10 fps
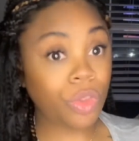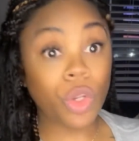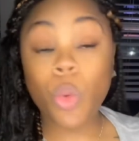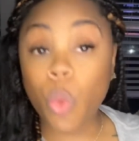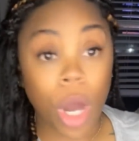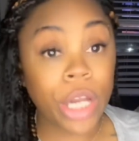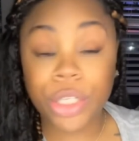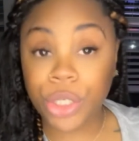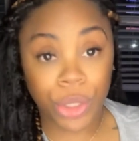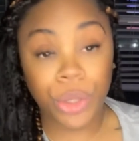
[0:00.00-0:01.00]
want
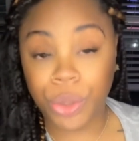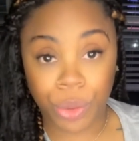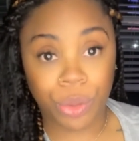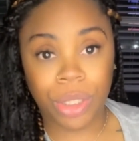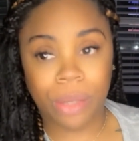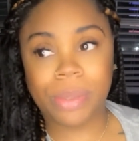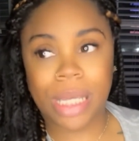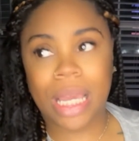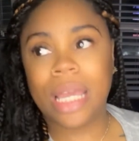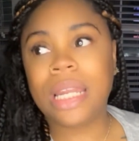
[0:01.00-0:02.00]
you. You know what I'm
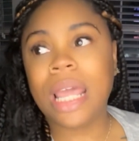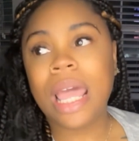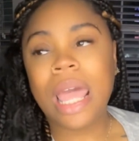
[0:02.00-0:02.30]
saying?